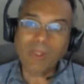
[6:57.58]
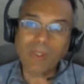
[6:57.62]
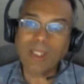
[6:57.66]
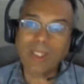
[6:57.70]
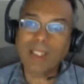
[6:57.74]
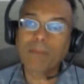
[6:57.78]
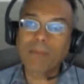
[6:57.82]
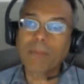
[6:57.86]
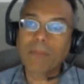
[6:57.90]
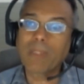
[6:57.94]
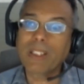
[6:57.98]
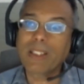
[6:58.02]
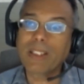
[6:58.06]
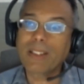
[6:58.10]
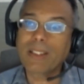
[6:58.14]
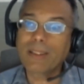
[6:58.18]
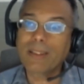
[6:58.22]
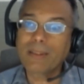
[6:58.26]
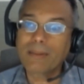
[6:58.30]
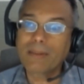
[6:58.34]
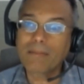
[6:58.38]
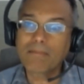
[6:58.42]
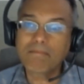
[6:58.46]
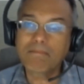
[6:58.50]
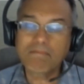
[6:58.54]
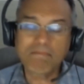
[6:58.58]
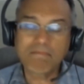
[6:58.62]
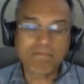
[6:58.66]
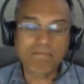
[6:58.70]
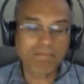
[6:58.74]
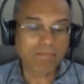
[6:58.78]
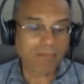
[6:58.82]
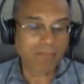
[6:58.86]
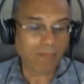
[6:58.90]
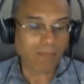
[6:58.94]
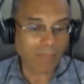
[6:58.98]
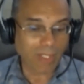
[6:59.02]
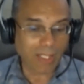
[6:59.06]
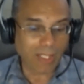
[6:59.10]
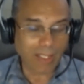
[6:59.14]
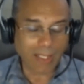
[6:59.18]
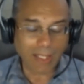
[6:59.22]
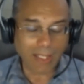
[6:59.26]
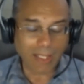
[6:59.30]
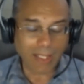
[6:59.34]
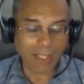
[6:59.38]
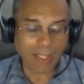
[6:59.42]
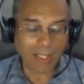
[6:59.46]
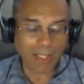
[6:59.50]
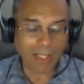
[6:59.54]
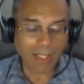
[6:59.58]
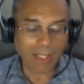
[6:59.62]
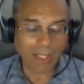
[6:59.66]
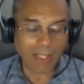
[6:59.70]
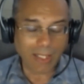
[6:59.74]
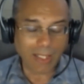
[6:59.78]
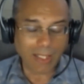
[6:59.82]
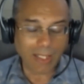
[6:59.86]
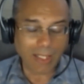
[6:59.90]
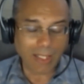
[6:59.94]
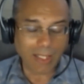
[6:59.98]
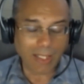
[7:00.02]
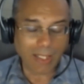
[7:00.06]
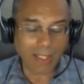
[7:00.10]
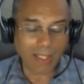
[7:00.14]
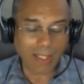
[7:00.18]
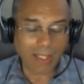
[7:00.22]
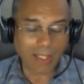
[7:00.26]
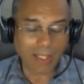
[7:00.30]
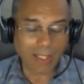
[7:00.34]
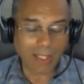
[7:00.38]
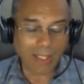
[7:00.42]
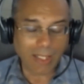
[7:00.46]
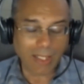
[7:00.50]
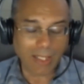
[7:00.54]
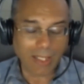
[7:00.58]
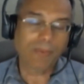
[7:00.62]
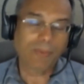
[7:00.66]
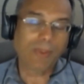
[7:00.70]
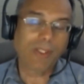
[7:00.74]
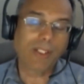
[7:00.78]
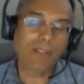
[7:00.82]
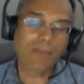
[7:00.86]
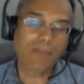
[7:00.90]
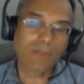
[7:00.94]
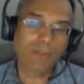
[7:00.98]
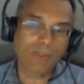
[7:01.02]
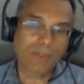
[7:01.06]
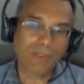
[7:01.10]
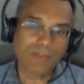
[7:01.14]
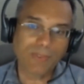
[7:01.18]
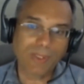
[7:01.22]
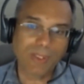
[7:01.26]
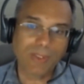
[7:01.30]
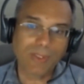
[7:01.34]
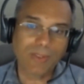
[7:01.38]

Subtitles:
it will be video recorded, so I will have those videos available on my